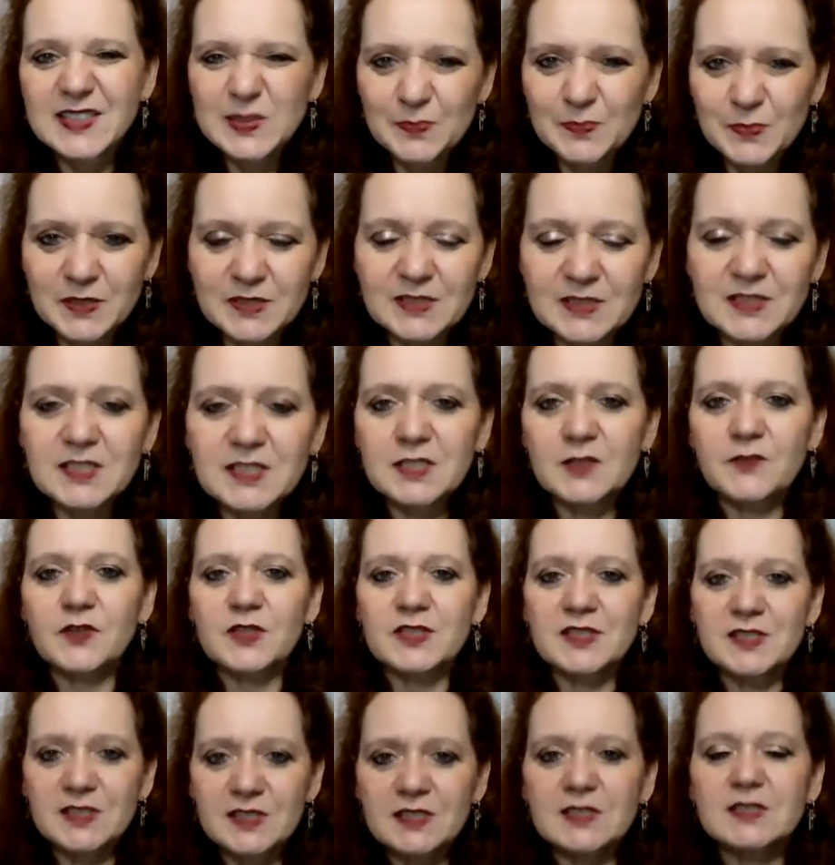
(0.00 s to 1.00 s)

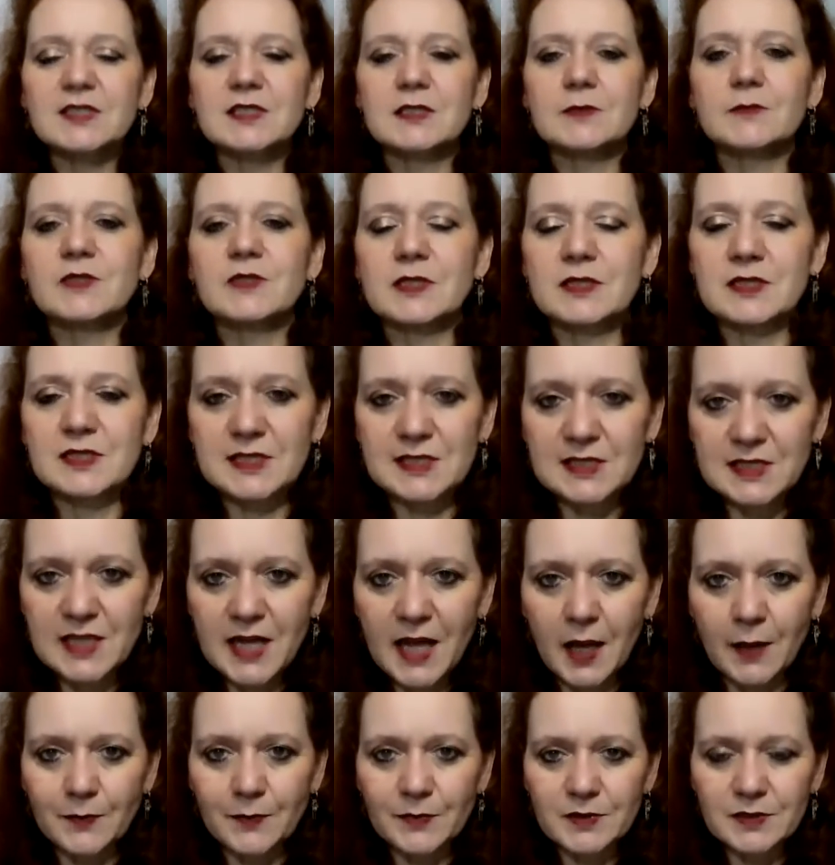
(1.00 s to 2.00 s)
specific systems and
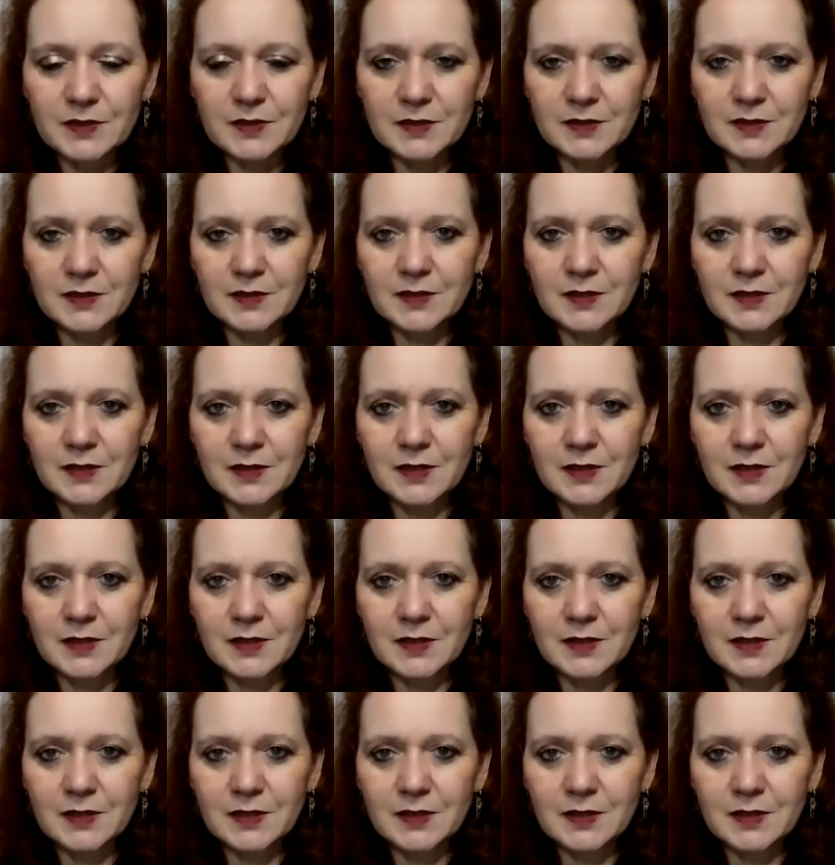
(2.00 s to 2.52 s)
steps